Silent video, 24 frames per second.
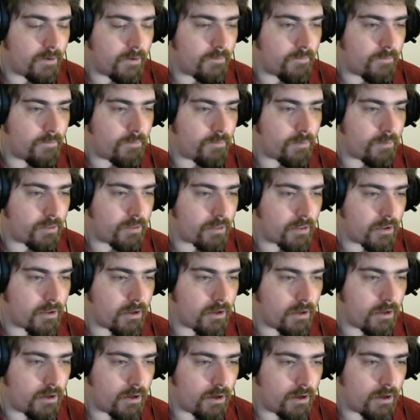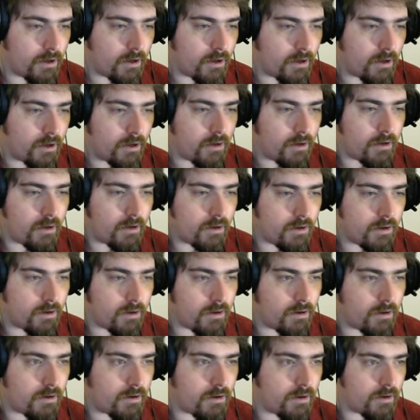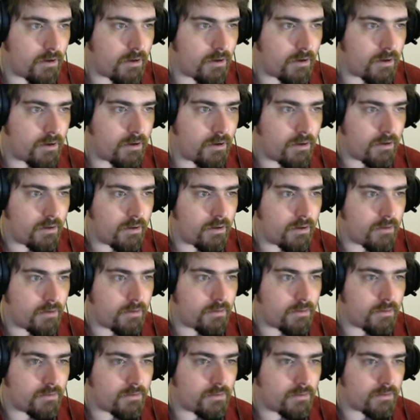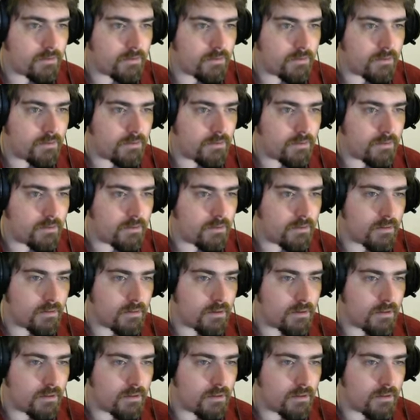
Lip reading: (silence)